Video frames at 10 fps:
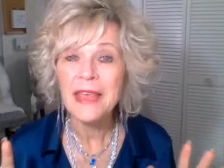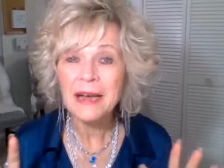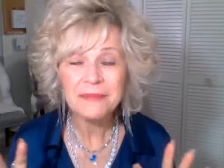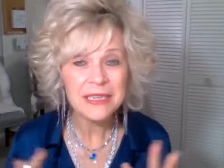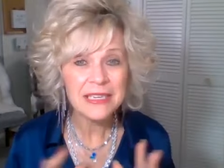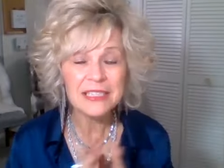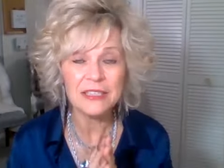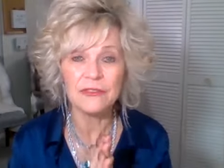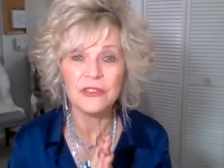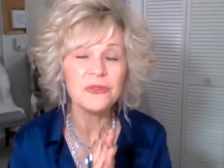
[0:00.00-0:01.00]
That means
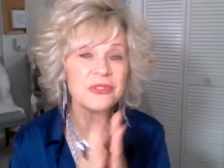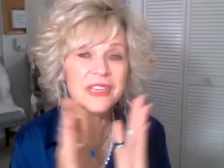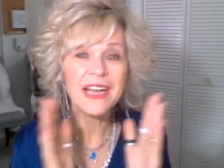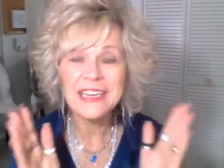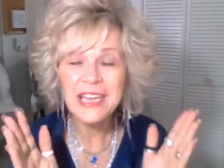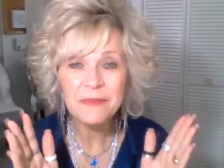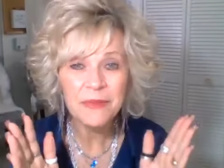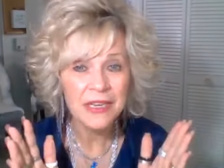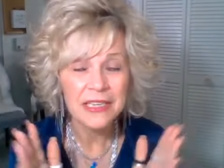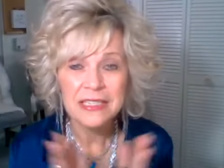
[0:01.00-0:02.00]
if you sign up
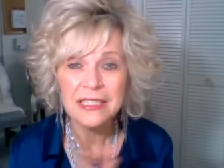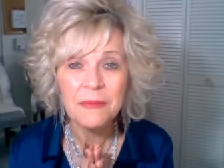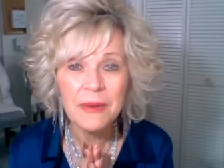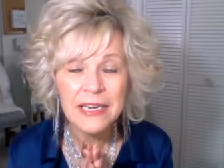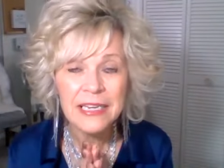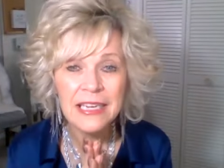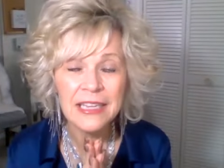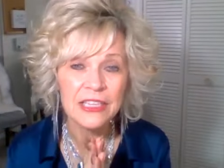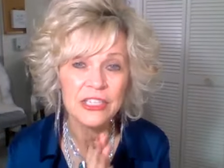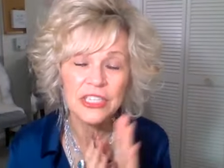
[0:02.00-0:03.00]
somebody
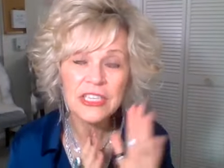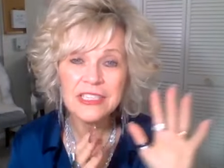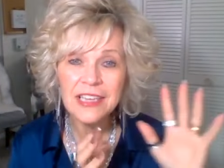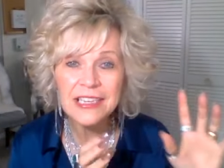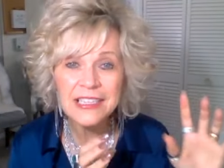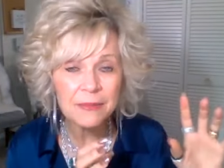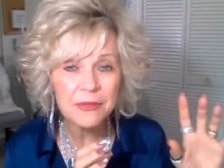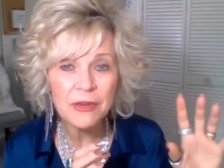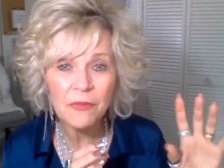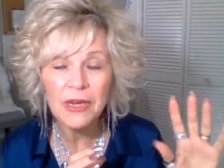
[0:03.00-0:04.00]
and then she signs
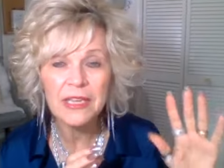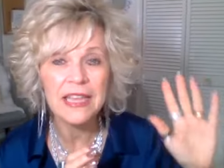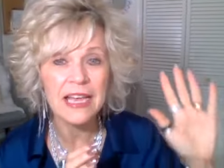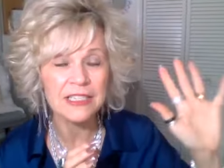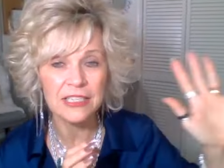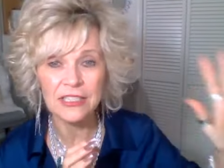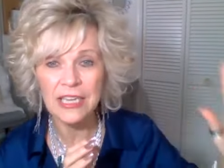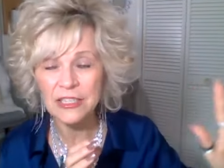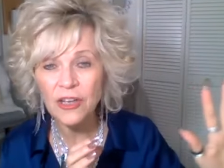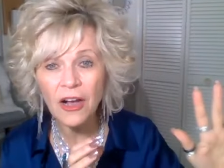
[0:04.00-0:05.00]
up someone that just
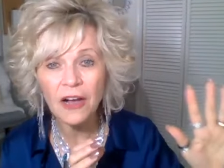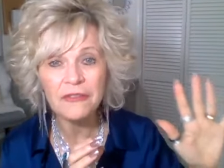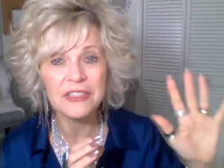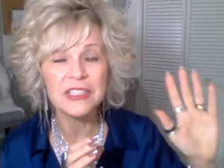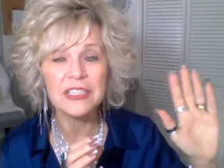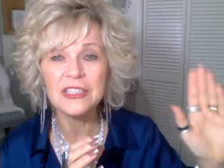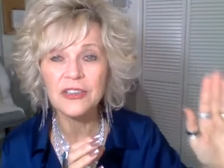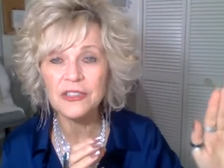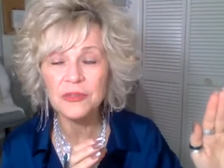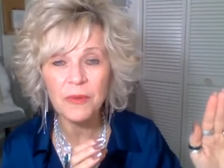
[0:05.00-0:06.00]
takes off and she
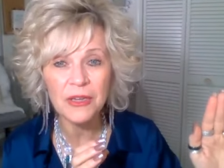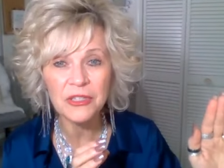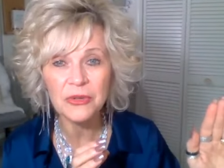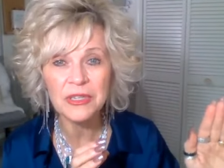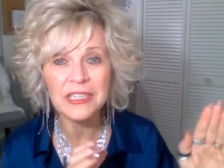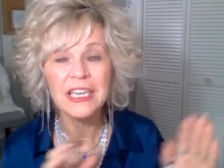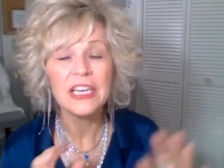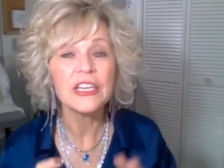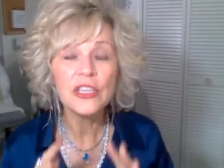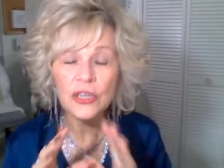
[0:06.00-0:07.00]
starts sponsoring,
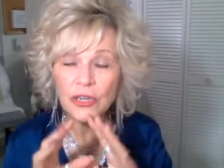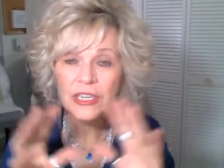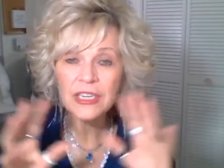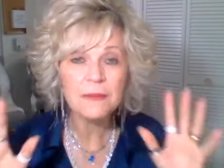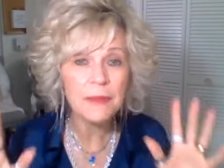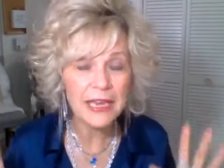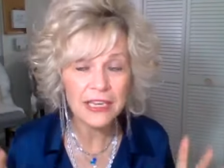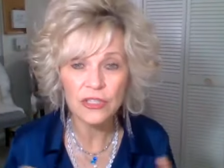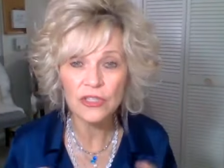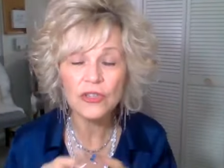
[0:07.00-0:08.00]
you're going to
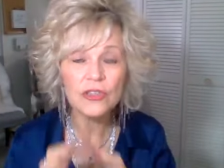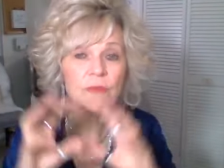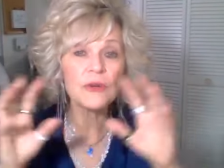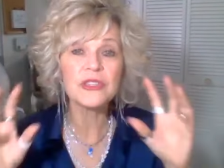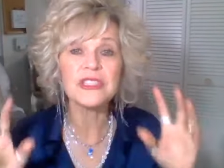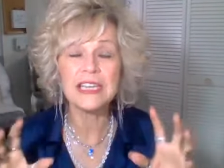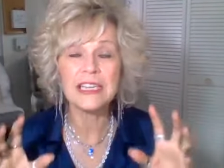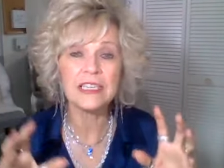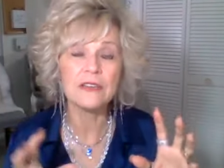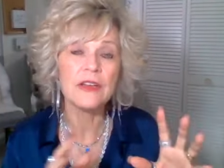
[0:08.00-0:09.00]
make a certain
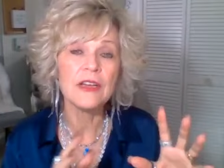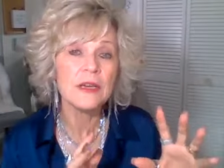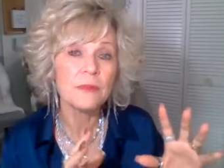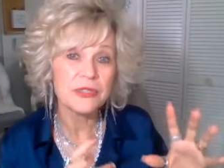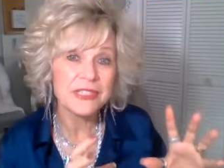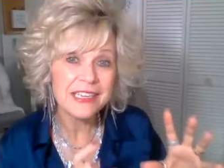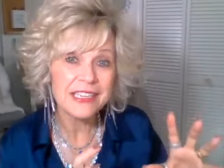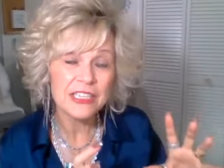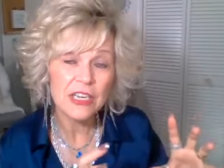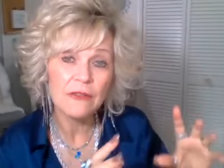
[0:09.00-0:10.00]
percentage of
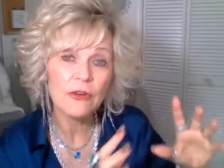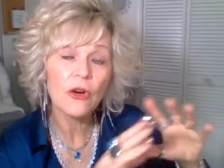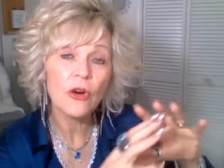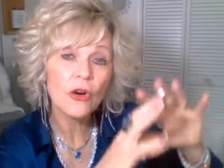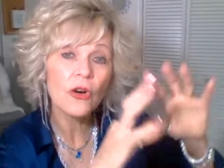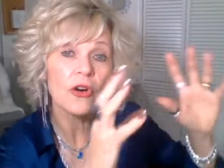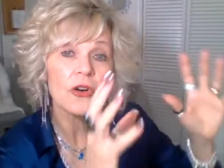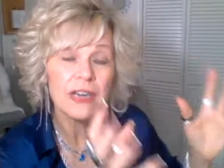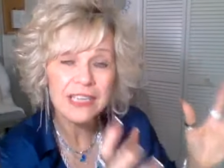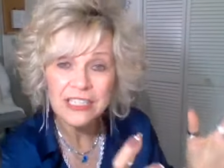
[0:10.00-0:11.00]
percentage of
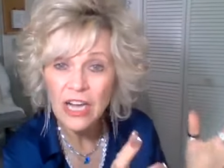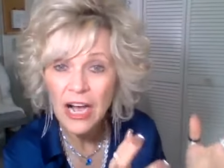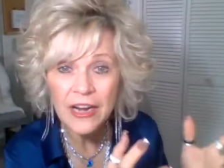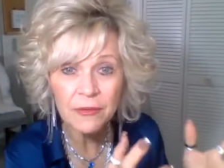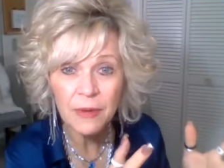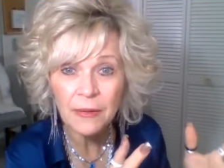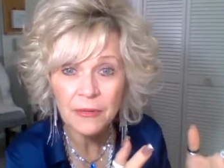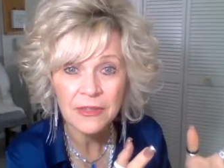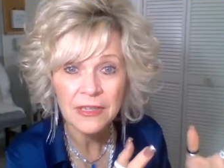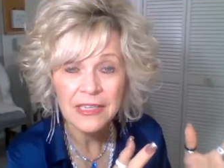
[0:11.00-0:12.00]
her entire
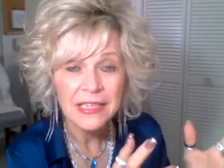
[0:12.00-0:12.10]
bubble.